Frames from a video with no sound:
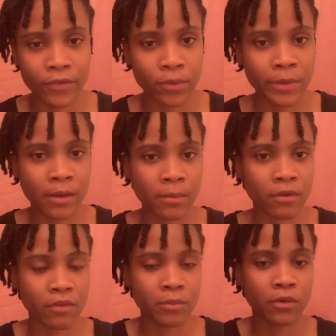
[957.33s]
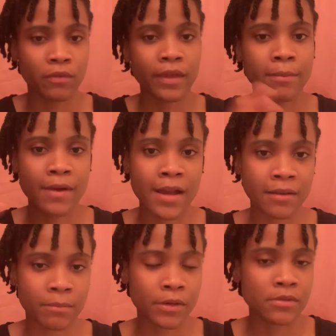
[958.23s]
You'll be able to remove that
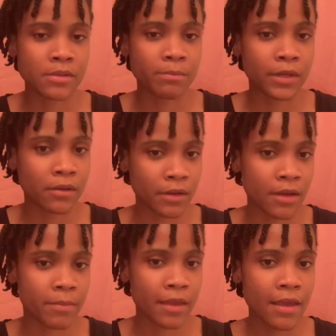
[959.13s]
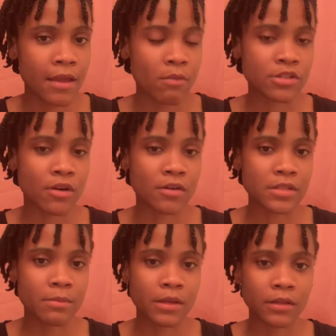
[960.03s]
product build up, which
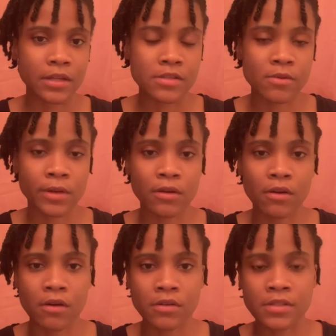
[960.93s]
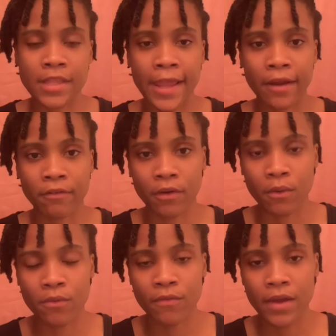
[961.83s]
ultimately is going to cause that
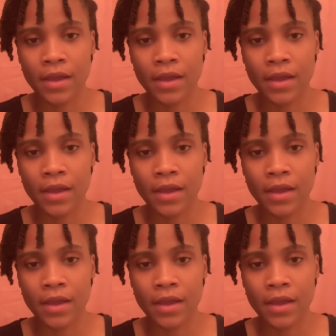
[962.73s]
growth.